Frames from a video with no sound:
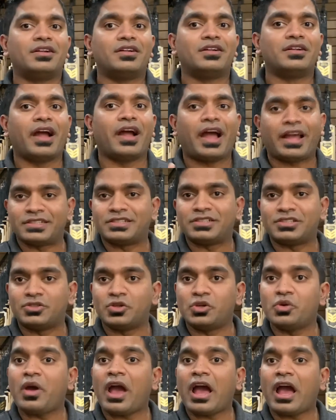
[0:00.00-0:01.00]
guys, do
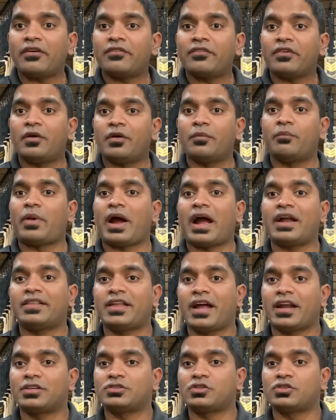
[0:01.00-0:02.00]
you have a bat
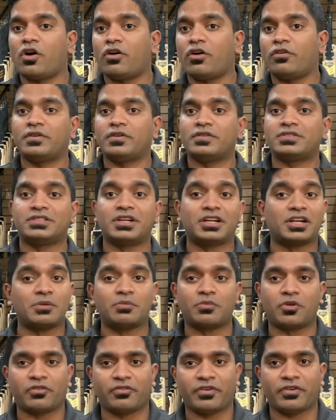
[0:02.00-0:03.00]
that is of certain
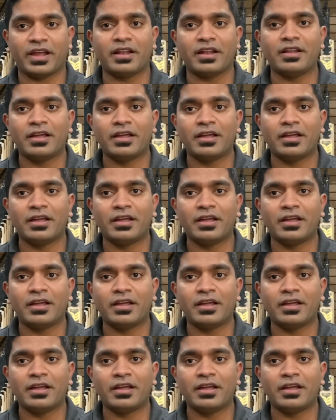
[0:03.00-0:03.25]
profile,